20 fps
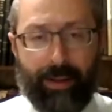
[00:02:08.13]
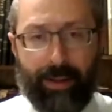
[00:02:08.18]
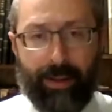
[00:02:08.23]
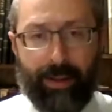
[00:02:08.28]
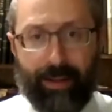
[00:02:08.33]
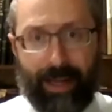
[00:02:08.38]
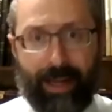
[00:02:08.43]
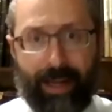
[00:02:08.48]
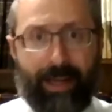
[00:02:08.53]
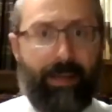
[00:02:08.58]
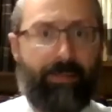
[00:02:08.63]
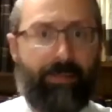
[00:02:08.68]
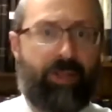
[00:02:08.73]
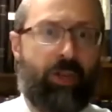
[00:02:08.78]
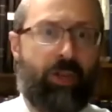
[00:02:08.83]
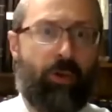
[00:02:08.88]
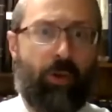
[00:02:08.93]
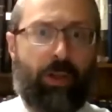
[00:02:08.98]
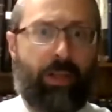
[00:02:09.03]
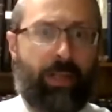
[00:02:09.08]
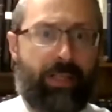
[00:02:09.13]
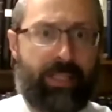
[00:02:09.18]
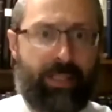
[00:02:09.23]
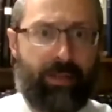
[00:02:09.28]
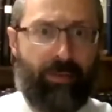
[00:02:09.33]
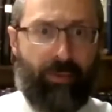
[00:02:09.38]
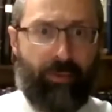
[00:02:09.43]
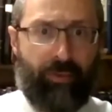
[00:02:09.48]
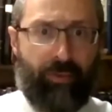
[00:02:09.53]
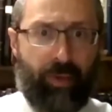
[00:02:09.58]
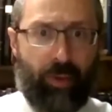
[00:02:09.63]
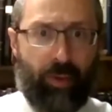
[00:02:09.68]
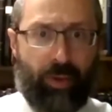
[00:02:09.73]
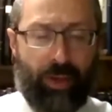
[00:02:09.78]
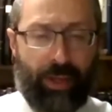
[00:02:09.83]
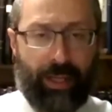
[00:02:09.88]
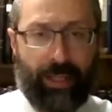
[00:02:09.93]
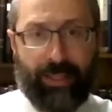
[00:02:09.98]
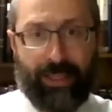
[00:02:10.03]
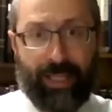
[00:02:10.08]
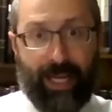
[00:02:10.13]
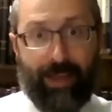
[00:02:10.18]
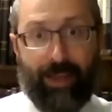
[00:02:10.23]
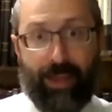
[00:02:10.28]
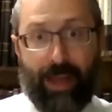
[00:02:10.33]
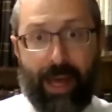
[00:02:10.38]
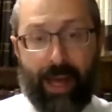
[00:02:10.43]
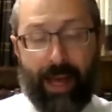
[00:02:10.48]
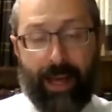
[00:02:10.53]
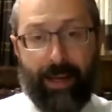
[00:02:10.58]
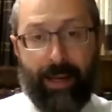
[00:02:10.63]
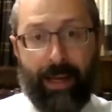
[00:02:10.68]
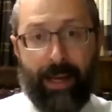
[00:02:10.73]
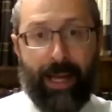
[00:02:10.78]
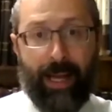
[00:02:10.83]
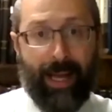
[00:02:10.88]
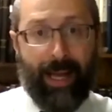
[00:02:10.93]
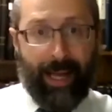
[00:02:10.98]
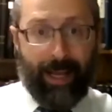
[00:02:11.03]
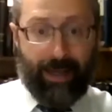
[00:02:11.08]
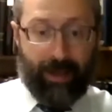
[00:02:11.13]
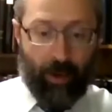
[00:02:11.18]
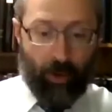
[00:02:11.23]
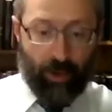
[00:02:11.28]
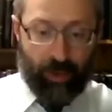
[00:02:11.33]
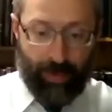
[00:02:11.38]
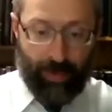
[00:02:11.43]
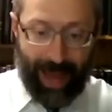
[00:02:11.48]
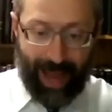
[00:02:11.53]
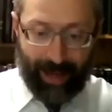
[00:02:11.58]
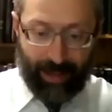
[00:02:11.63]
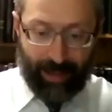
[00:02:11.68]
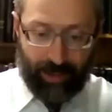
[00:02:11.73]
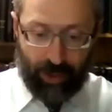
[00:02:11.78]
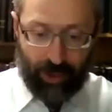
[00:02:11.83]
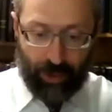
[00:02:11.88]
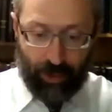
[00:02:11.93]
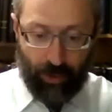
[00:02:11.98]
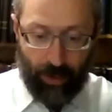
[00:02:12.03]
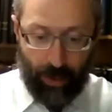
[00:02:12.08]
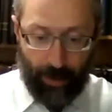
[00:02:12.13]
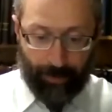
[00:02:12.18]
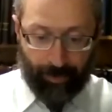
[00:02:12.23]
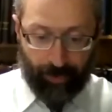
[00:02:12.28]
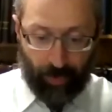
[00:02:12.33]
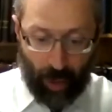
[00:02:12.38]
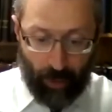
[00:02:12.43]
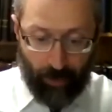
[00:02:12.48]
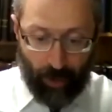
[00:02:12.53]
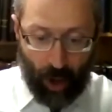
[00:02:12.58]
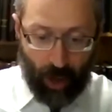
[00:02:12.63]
Then it gives you a list of a few things, and then it goes back to anything